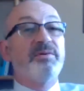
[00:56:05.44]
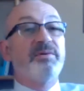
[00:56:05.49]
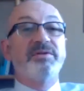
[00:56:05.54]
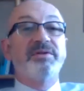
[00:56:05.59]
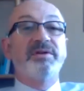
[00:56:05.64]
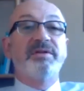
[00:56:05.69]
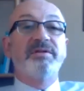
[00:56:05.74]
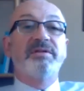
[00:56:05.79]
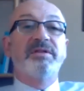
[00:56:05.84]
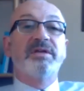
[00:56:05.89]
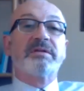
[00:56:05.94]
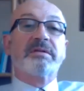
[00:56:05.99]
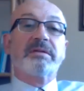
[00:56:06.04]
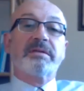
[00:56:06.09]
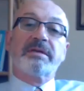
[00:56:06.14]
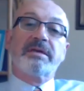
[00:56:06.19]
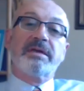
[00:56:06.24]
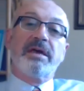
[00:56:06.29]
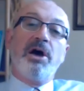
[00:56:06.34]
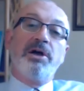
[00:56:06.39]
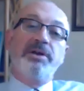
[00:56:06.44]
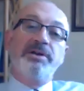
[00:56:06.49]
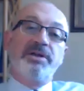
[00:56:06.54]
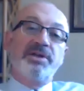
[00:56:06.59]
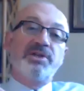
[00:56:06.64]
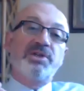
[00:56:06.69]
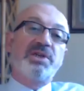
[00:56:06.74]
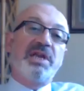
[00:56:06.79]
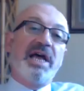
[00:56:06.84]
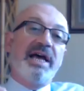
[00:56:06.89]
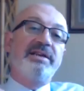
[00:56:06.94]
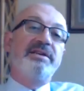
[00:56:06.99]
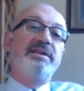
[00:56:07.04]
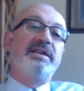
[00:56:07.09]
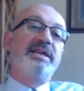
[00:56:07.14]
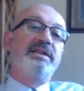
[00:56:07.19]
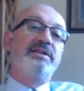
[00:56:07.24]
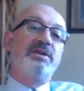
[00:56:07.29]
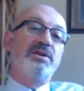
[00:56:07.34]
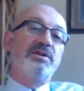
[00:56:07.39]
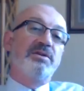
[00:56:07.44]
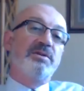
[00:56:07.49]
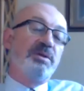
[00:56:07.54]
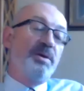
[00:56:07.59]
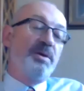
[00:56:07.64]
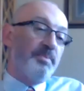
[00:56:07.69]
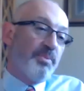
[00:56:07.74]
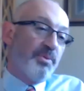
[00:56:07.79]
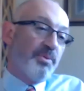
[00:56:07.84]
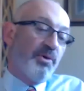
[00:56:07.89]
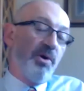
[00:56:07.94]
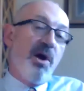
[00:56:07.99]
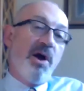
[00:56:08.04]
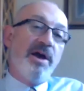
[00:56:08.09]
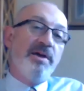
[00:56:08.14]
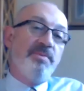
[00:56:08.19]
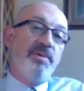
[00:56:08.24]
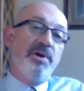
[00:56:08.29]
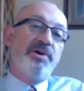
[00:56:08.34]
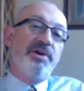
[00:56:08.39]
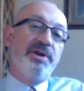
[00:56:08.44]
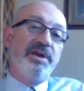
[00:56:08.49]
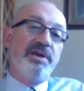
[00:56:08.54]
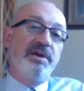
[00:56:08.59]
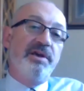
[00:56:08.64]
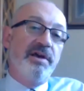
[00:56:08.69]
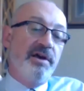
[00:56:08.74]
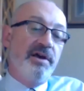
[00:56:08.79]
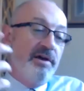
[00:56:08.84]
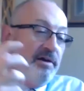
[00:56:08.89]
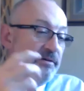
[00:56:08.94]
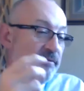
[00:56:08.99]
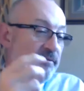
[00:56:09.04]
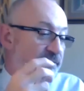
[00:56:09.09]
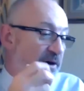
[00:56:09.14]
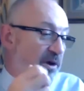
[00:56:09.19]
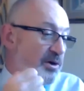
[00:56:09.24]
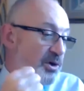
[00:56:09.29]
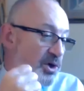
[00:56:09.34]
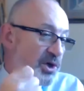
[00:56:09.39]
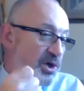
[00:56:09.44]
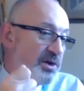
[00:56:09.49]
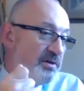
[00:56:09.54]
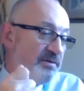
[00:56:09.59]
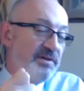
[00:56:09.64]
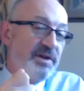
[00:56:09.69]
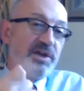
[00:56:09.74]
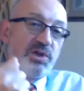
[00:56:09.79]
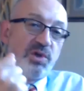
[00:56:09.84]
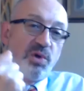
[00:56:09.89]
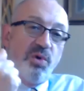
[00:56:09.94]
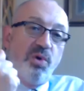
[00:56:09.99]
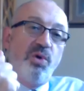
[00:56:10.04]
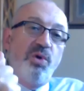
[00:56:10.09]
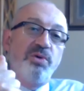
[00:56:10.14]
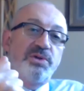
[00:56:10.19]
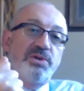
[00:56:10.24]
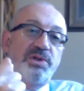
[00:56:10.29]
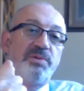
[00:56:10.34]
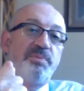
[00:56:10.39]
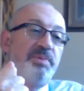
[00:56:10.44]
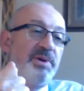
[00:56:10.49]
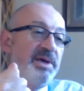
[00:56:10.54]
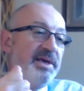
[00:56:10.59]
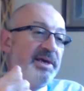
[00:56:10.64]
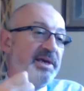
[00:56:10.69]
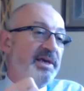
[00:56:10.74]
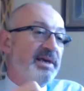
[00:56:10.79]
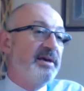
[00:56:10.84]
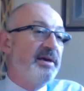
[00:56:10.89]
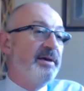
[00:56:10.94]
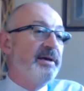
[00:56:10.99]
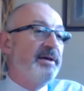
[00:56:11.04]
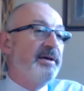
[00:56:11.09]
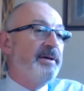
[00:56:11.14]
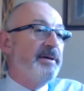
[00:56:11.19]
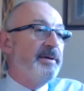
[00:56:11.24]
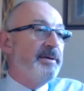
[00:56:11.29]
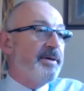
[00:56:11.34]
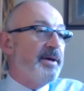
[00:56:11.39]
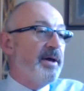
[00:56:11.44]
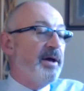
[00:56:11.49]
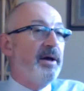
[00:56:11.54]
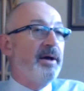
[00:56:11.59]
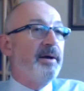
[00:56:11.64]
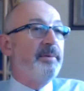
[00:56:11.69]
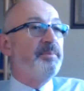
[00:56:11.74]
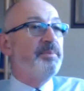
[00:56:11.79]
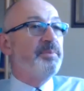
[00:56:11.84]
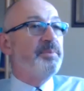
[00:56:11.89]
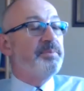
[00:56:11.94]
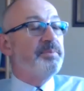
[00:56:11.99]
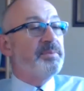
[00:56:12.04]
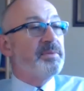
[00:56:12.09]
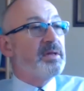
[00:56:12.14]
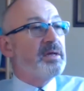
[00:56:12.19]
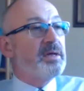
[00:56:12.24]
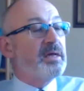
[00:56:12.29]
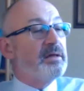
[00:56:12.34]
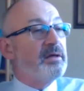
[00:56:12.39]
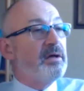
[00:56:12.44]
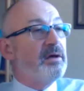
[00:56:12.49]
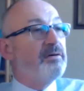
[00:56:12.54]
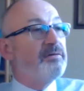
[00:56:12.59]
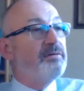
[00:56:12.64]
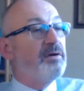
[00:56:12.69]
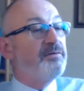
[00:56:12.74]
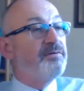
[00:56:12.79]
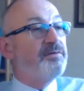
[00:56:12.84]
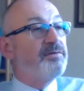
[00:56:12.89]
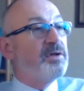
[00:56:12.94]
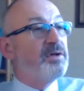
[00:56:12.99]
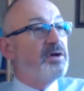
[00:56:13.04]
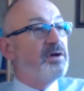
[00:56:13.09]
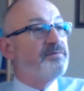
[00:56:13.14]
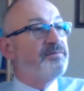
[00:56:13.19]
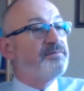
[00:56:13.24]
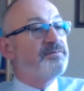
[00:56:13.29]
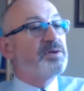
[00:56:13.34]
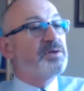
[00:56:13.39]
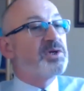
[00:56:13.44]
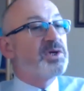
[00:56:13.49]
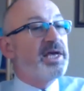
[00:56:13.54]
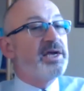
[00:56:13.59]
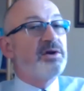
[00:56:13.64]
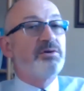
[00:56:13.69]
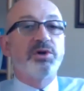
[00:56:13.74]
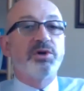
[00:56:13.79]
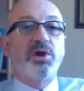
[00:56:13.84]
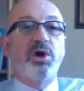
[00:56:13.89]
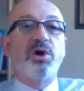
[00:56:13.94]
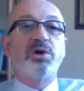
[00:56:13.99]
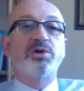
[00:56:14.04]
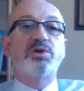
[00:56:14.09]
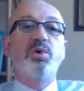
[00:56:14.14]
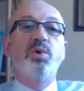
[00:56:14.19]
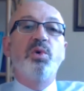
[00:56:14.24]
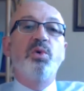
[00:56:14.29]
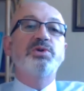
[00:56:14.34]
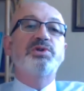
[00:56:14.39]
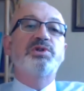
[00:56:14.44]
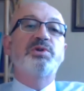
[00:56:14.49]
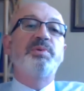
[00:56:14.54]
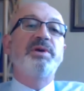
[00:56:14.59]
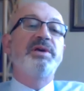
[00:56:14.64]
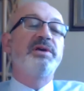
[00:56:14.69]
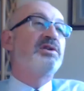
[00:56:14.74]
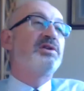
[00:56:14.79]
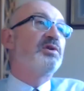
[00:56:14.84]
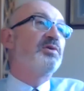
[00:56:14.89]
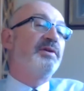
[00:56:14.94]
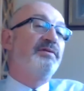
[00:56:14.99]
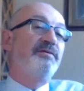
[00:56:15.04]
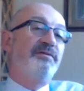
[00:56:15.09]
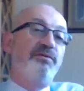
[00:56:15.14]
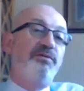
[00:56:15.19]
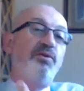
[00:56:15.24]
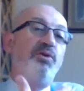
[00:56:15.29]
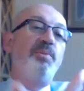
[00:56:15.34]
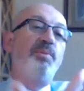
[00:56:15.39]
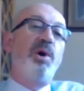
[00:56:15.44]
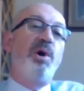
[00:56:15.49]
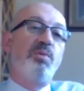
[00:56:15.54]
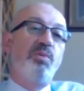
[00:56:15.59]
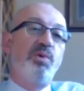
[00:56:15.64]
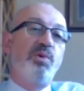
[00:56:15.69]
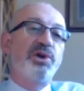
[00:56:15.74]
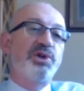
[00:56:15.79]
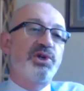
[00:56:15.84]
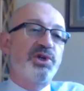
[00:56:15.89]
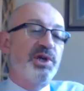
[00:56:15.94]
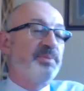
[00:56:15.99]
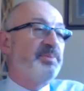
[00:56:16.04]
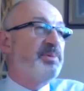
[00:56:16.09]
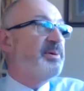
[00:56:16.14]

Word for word: the, the understanding that the primary function of this ought to be um, of, of sacred art ought to be to inform our worship.